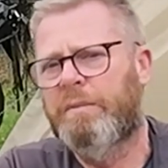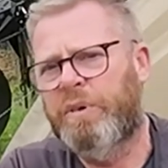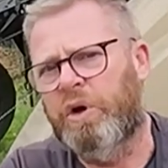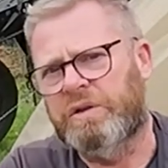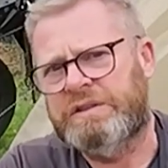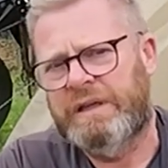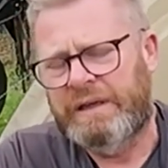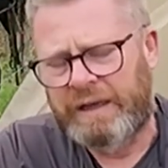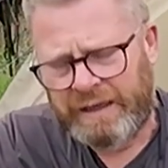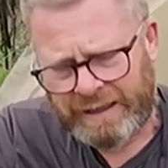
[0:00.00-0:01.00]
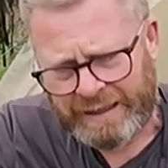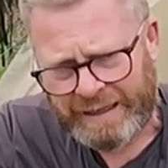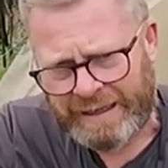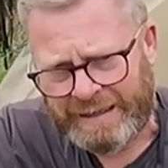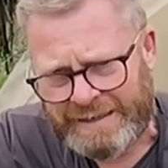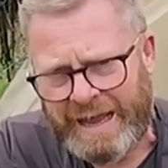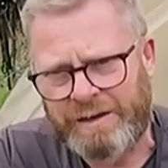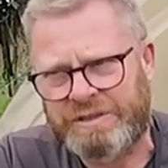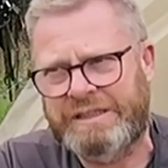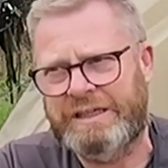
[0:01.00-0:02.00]
but
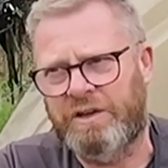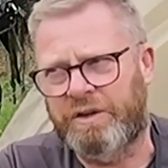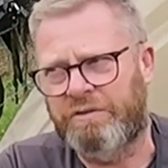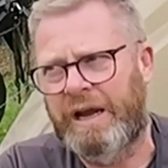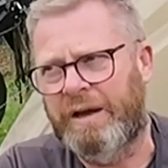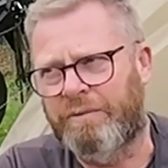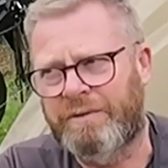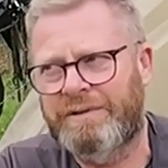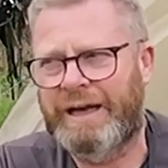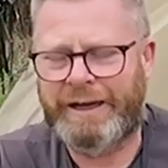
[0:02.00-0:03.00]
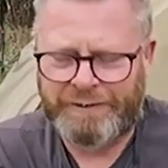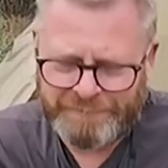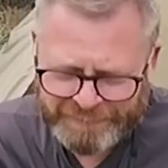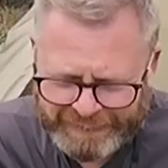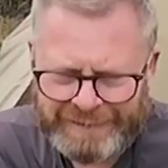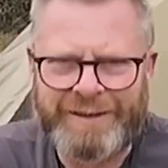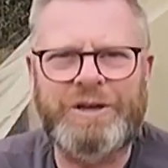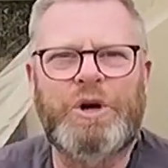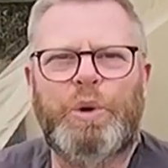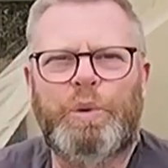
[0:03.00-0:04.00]
now sitting on the ground, I can feel the
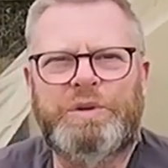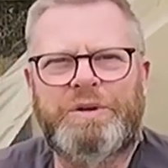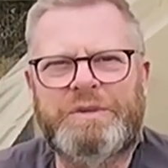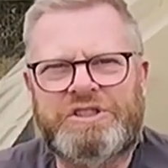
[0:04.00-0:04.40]
cold coming